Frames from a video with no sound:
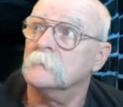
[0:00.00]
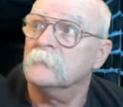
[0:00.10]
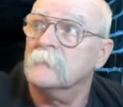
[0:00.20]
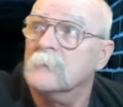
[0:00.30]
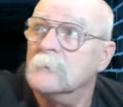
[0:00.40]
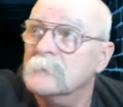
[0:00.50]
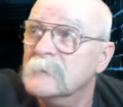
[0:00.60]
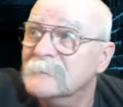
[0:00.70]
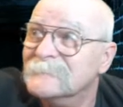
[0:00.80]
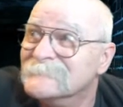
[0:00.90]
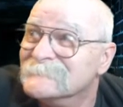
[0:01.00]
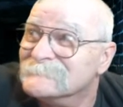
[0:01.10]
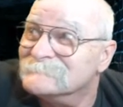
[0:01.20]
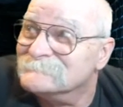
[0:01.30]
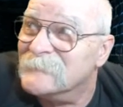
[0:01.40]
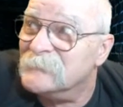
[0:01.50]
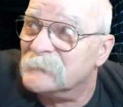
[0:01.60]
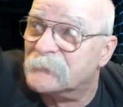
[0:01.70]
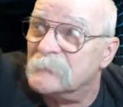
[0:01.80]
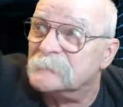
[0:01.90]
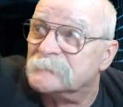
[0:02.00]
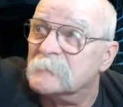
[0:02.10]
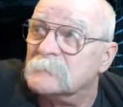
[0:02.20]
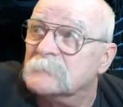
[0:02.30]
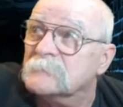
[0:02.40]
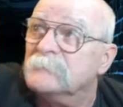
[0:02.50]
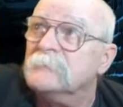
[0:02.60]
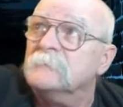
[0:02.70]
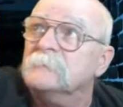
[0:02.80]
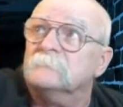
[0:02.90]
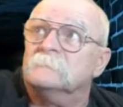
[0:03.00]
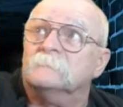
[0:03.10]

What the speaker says: there are 8 things that are going to be.